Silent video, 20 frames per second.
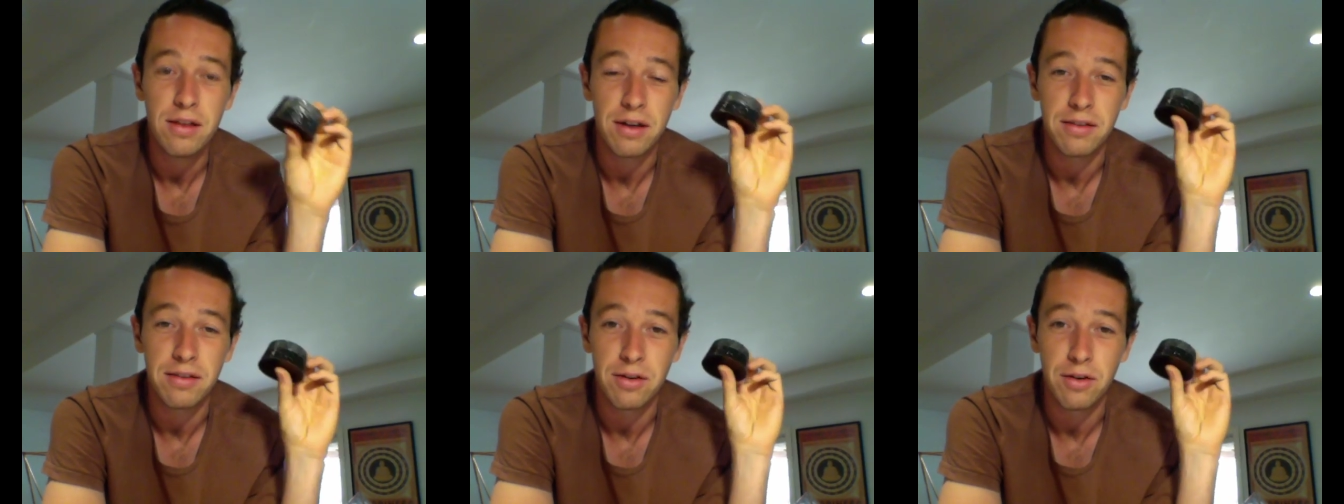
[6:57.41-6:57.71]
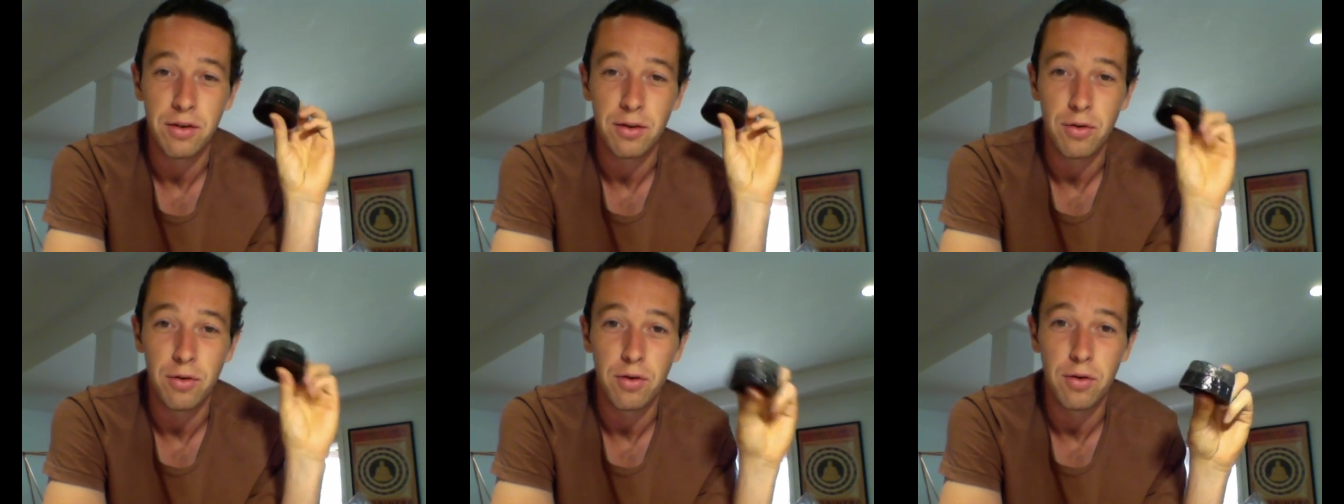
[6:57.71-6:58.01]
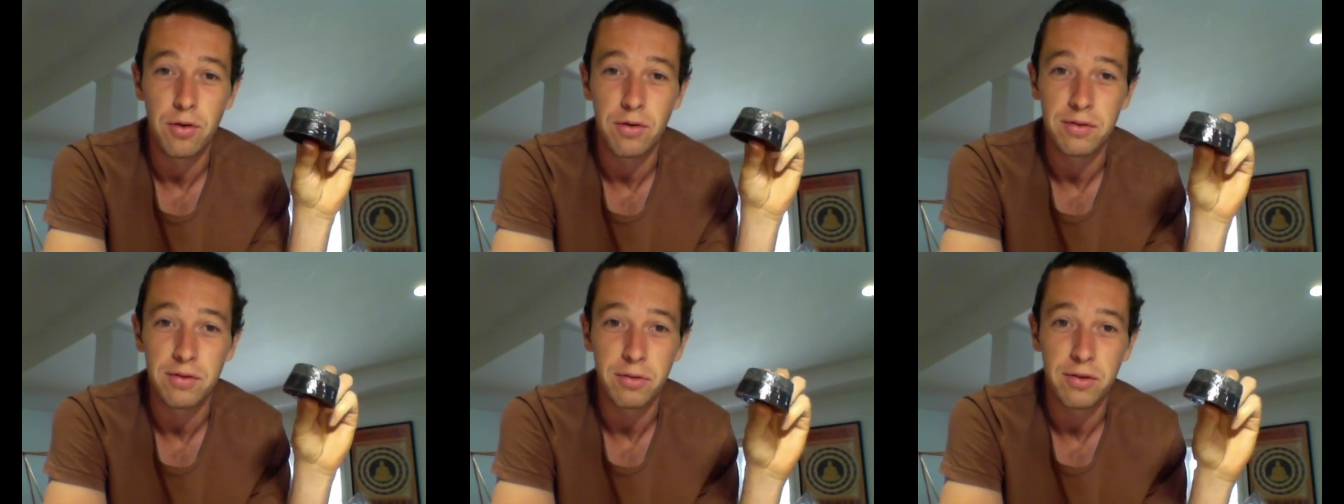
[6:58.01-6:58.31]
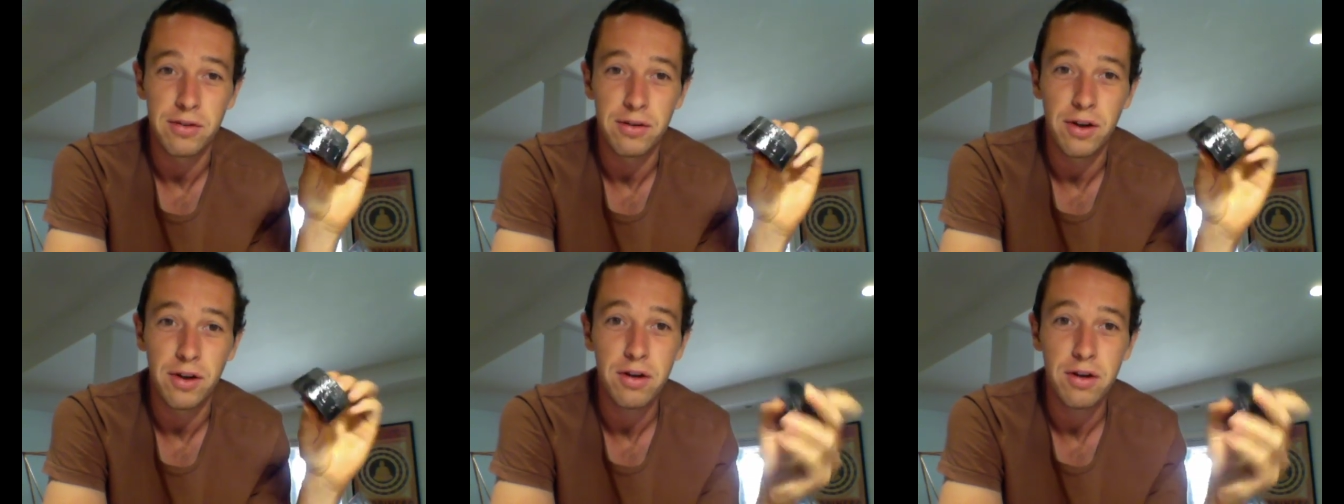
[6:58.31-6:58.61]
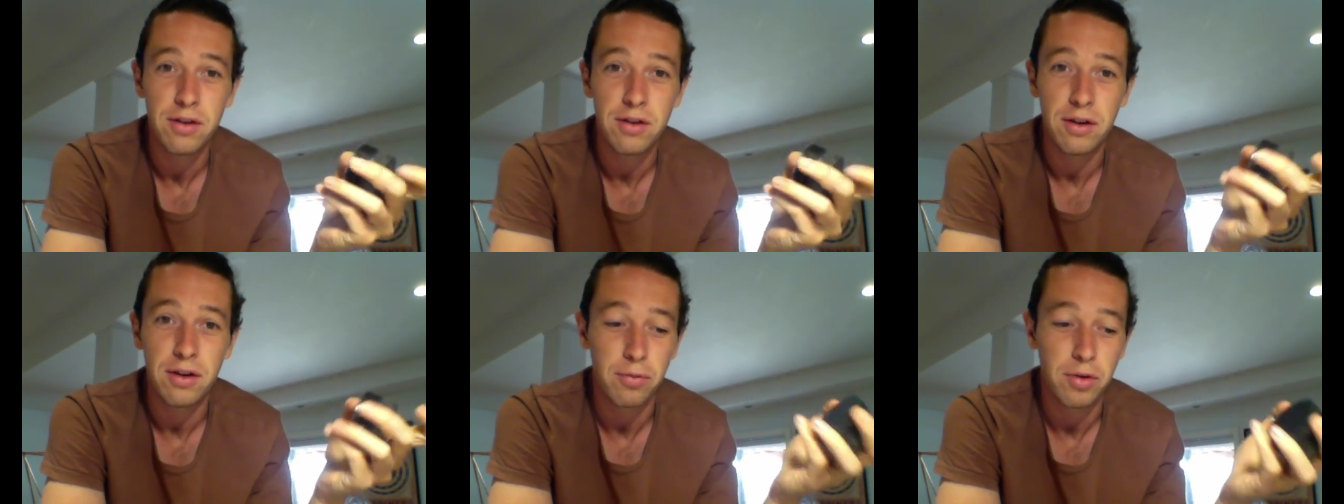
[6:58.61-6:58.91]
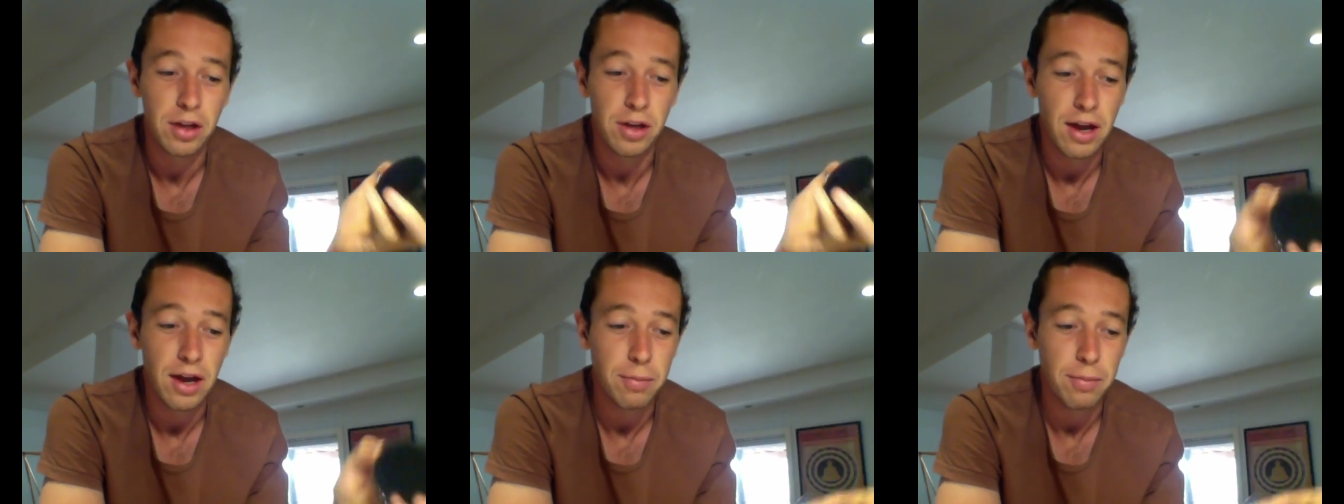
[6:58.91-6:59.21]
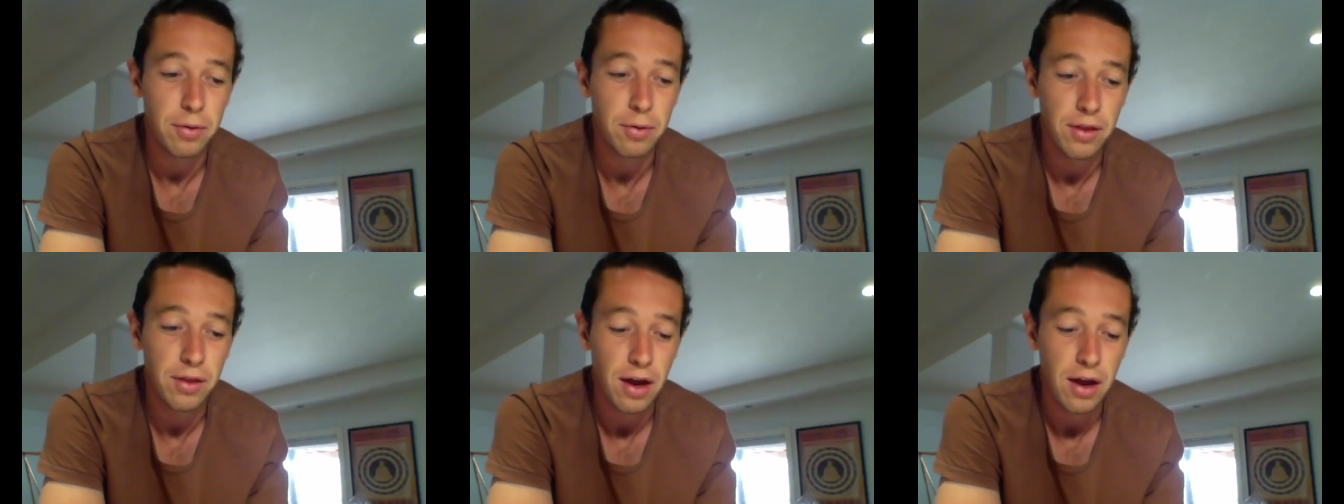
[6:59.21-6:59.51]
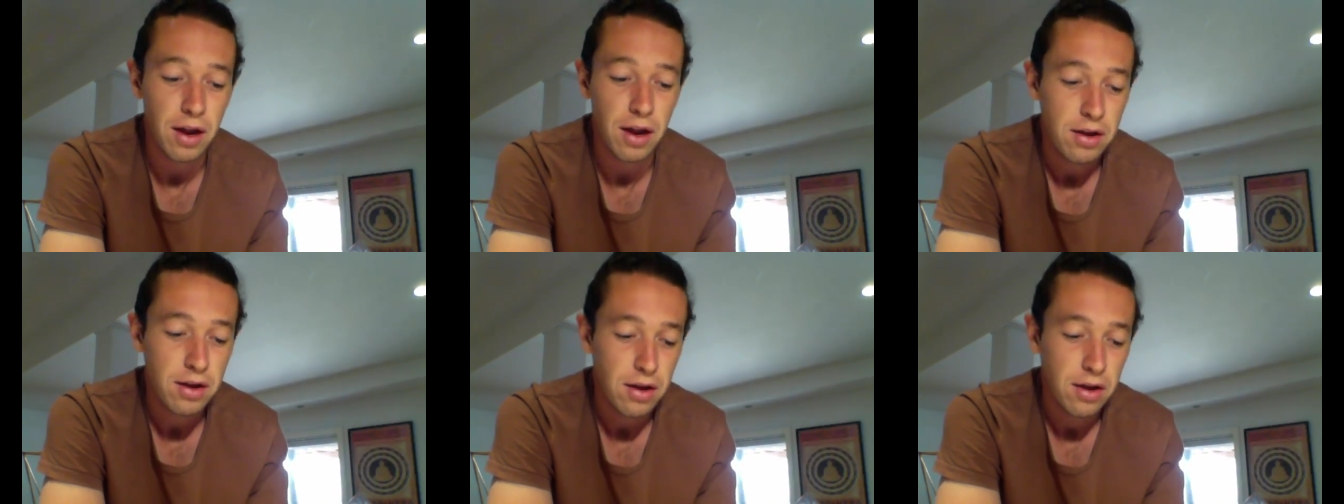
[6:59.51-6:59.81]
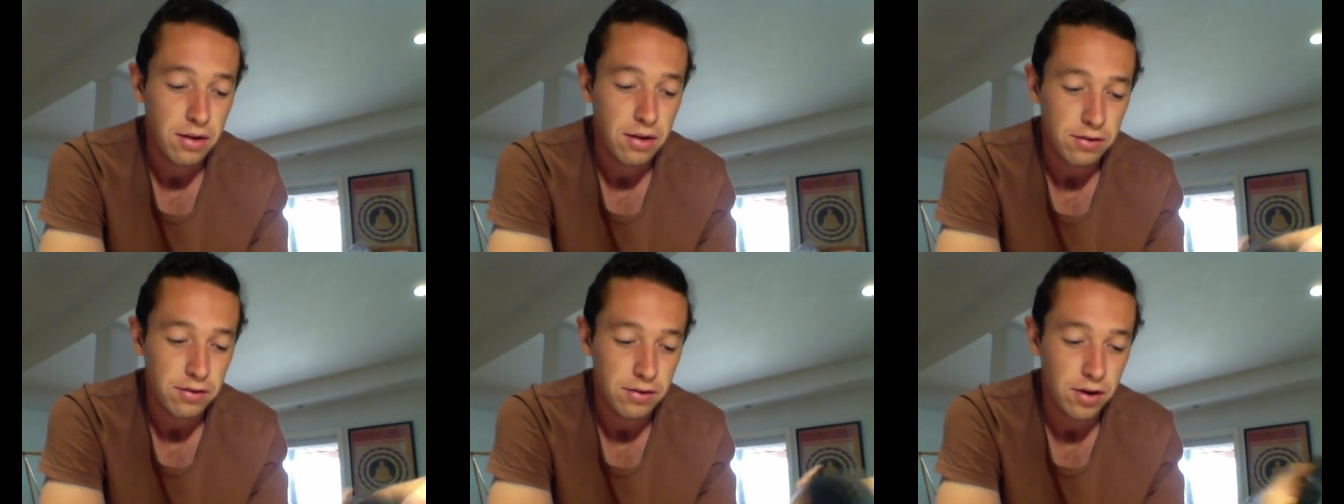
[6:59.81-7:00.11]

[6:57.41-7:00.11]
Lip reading: that's an awesome result. I'm really happy with that. So